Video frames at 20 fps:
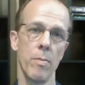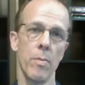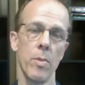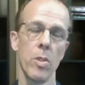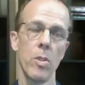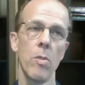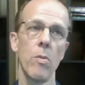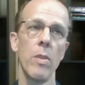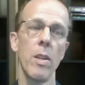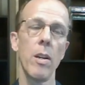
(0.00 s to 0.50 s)

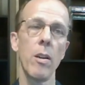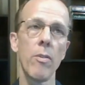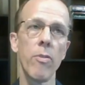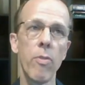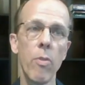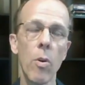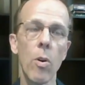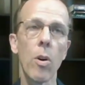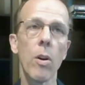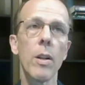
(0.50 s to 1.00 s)
So
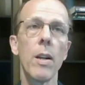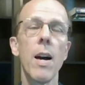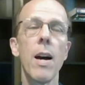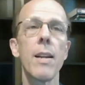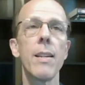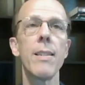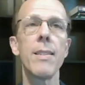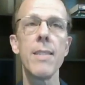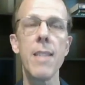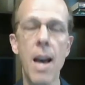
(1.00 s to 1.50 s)
therefore, God
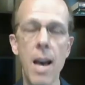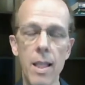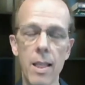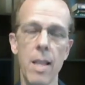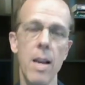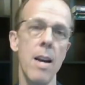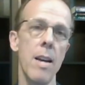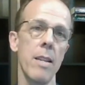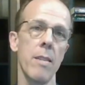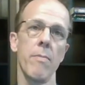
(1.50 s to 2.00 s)
is not
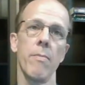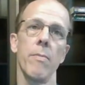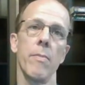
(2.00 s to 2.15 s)
lying.